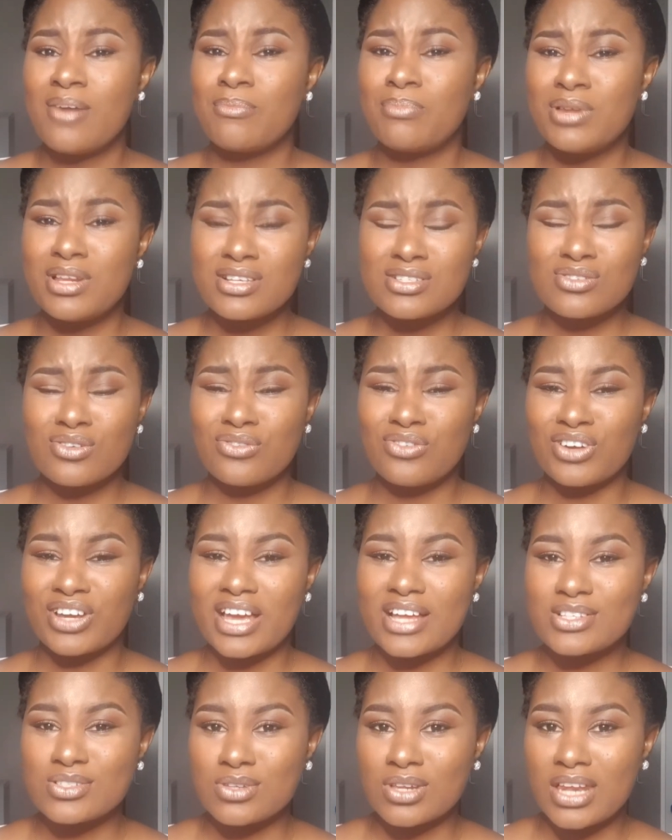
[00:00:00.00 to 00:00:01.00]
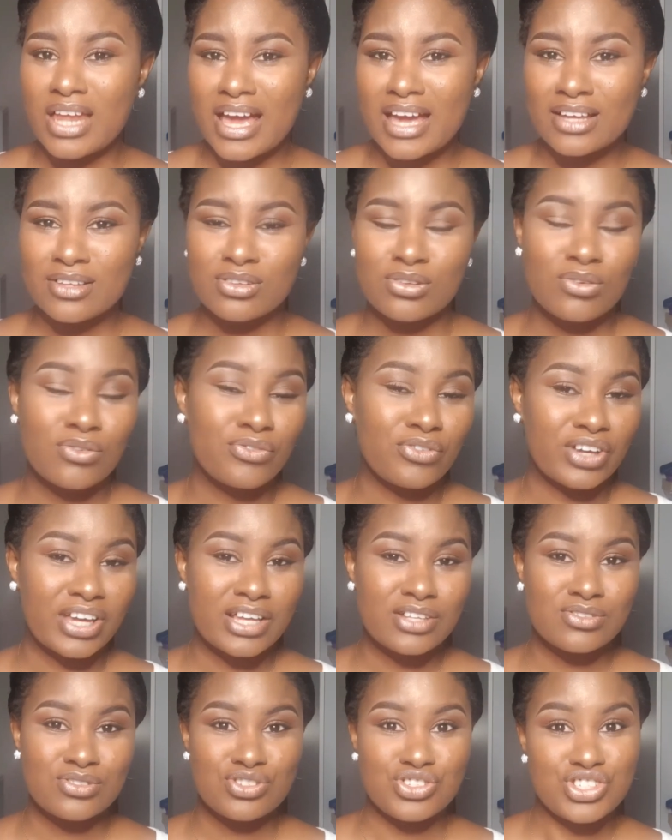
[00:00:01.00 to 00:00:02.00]
Please don't forget to like, don't
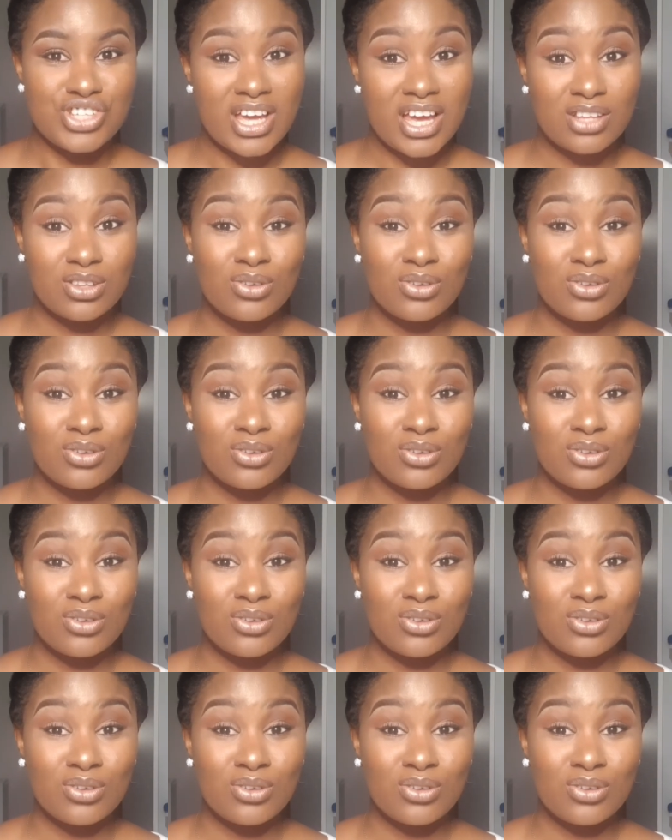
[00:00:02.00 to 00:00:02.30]
forget to share,